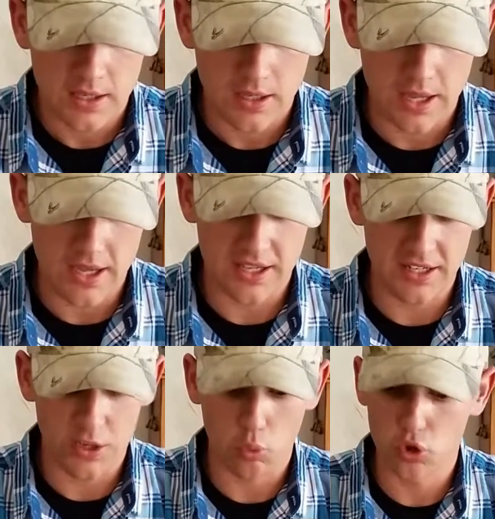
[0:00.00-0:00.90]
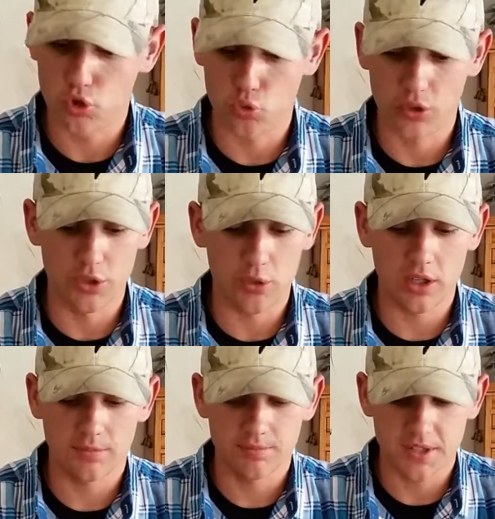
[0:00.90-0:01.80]
and it works really
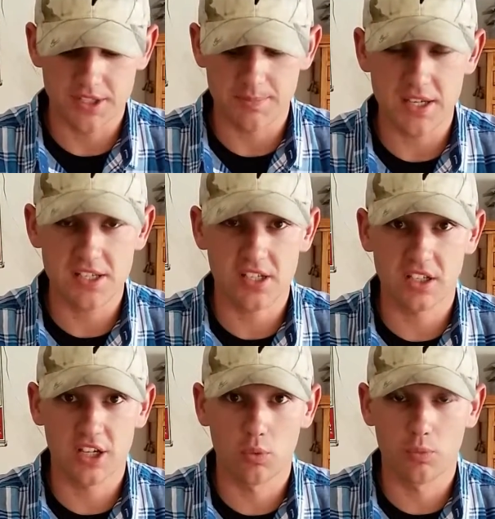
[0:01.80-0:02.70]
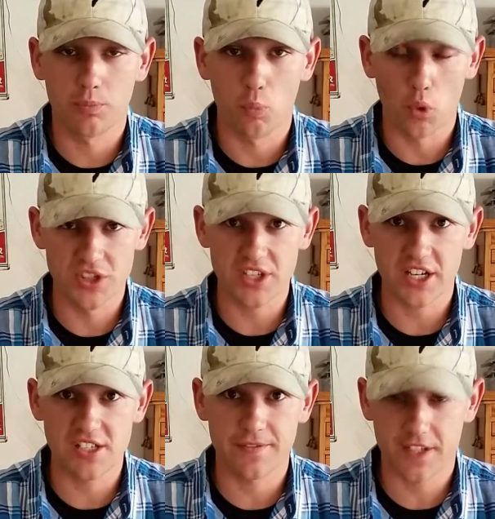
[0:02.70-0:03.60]
well. It's basically a one
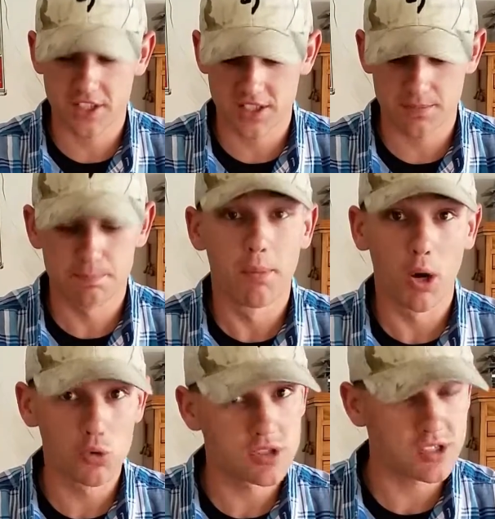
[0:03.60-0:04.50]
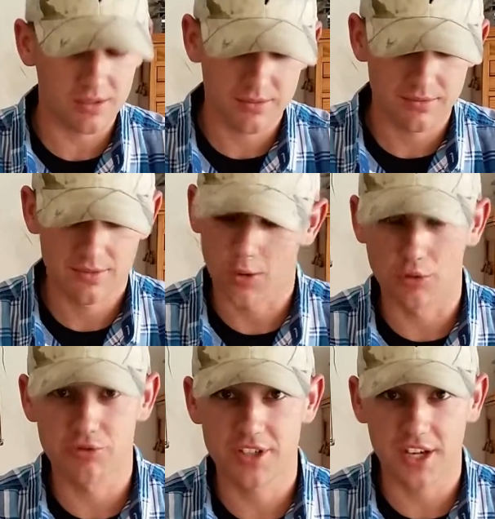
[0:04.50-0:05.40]
size fits most. I
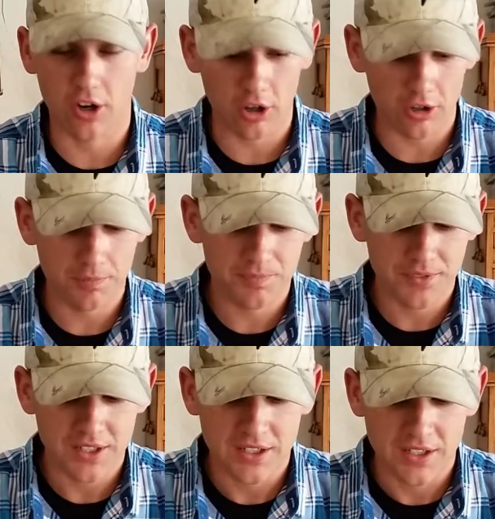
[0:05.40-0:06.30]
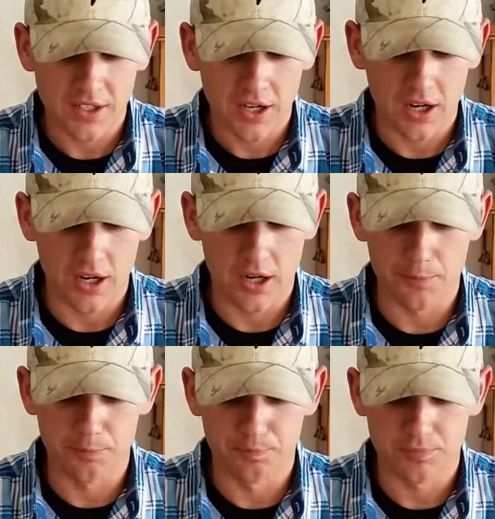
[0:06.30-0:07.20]
won't say all.
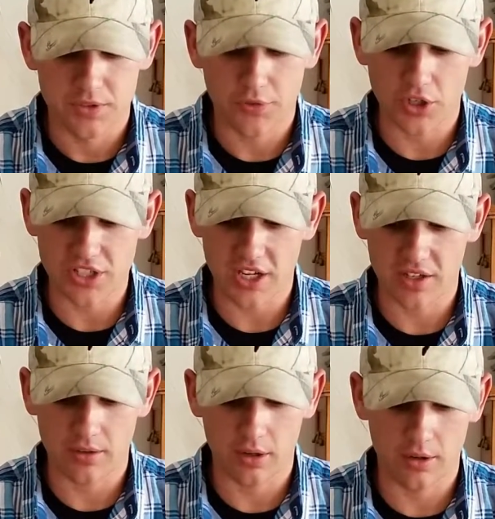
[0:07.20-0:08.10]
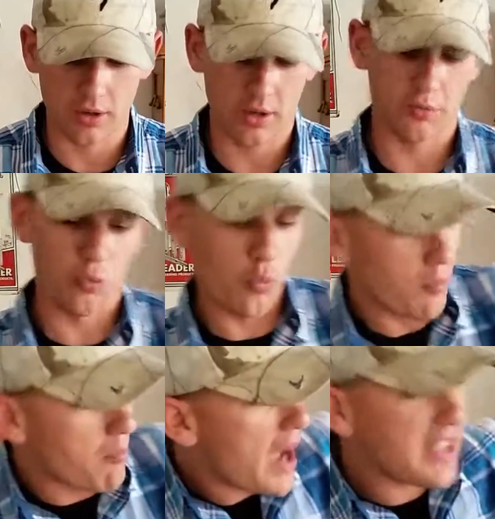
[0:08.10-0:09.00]
As far as
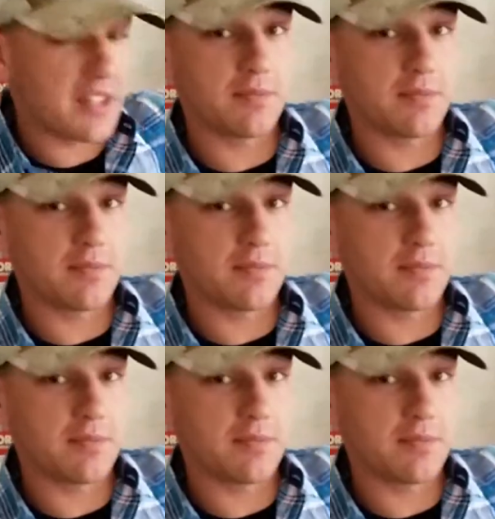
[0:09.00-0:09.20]
my